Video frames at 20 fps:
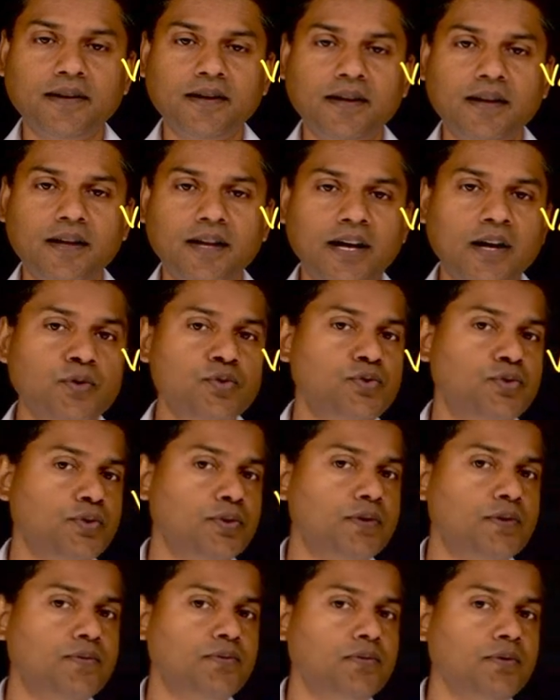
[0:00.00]
How
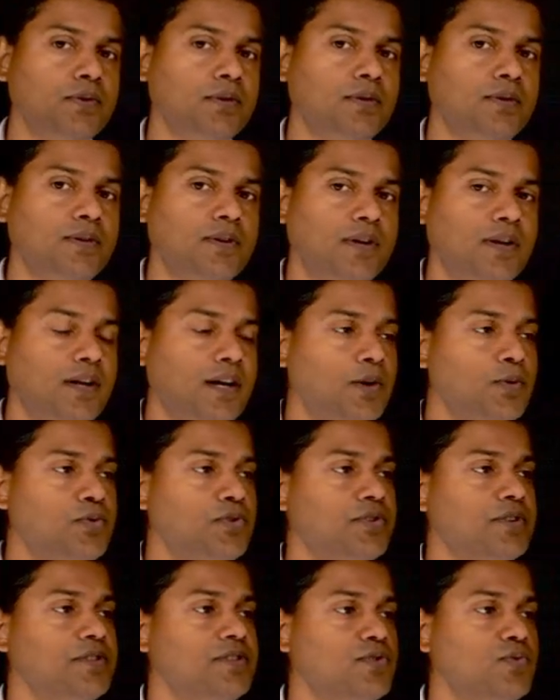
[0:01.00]
truthful, how
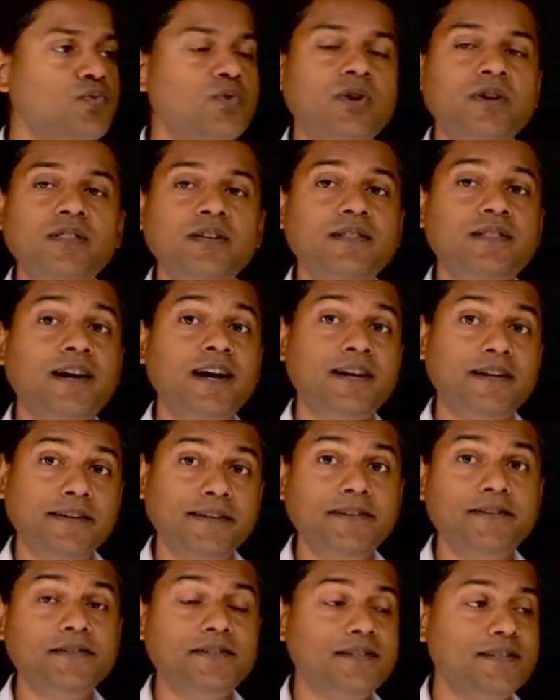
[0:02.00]
trustworthy that
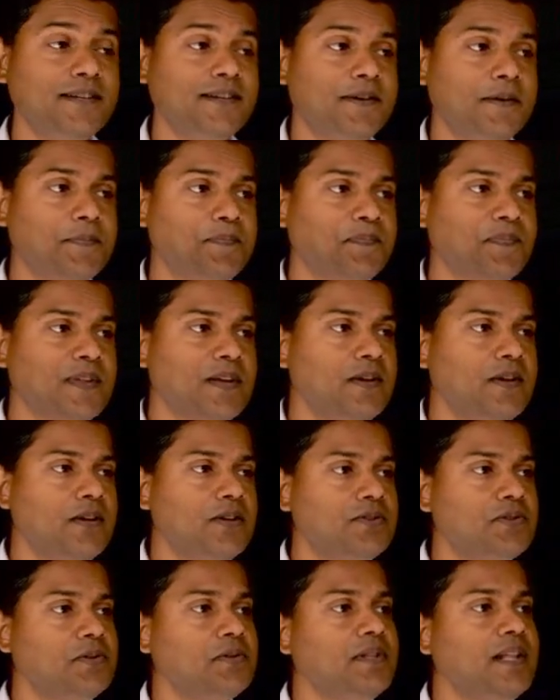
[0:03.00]
is?
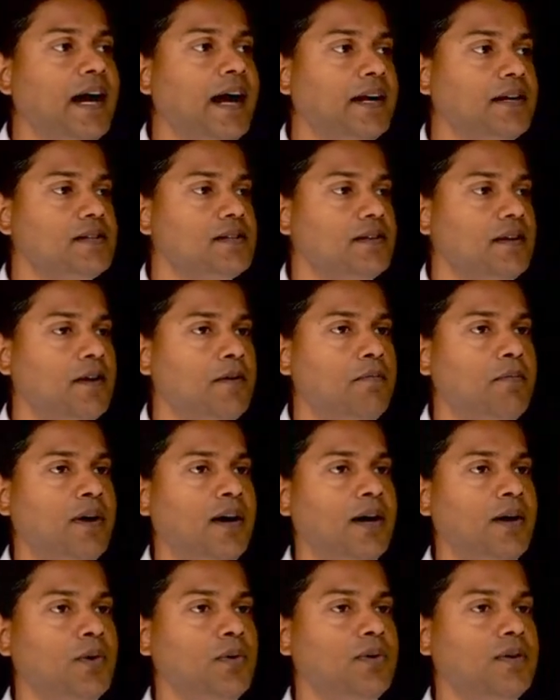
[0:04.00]
So that's
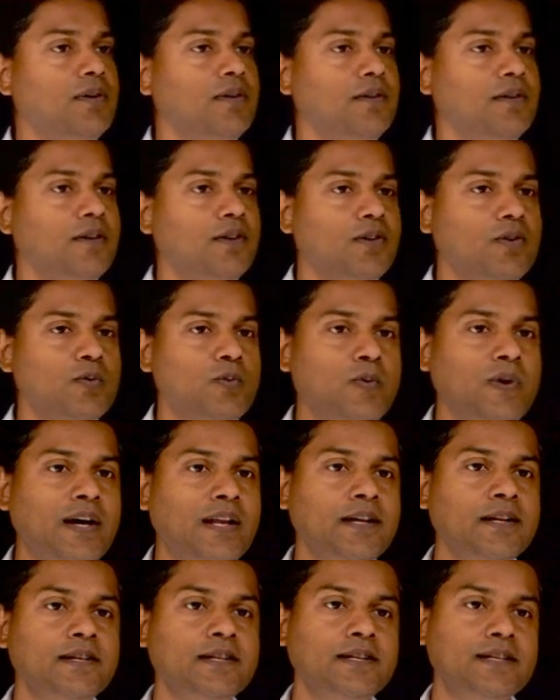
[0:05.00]
about
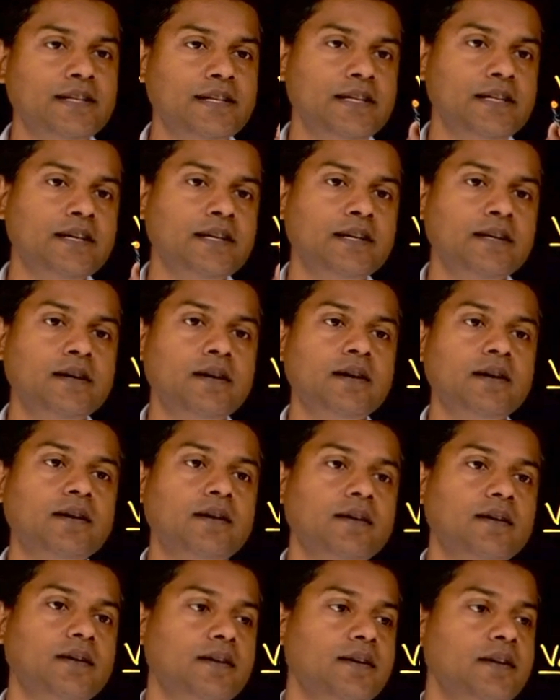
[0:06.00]
validity
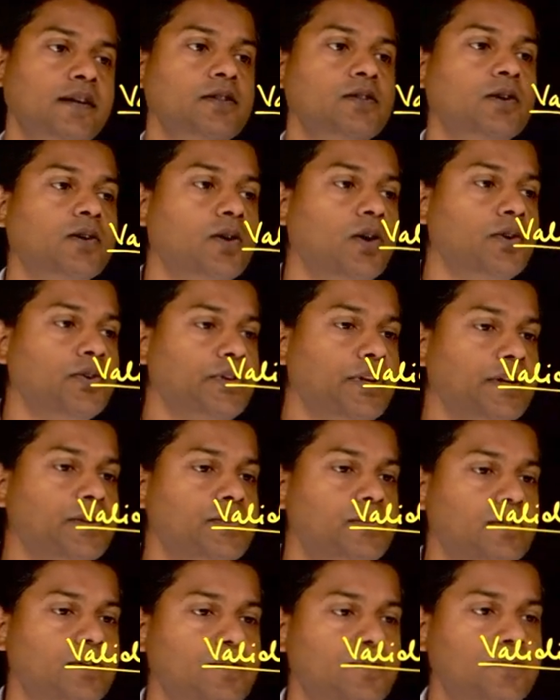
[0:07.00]
in the
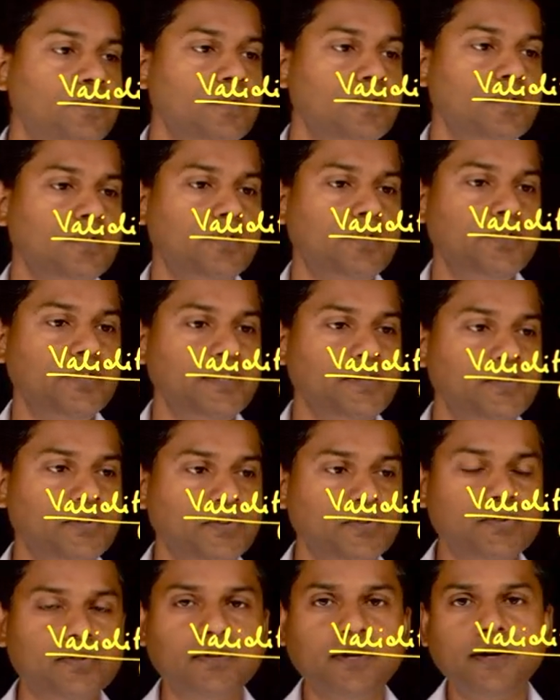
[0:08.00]
context of a research
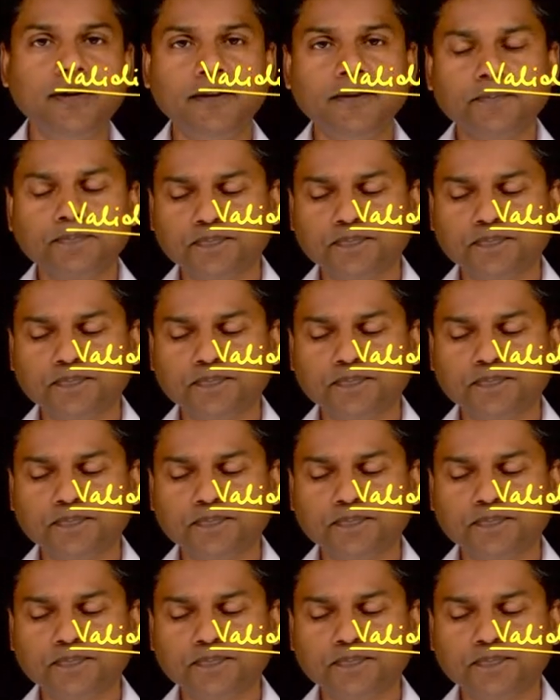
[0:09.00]
study.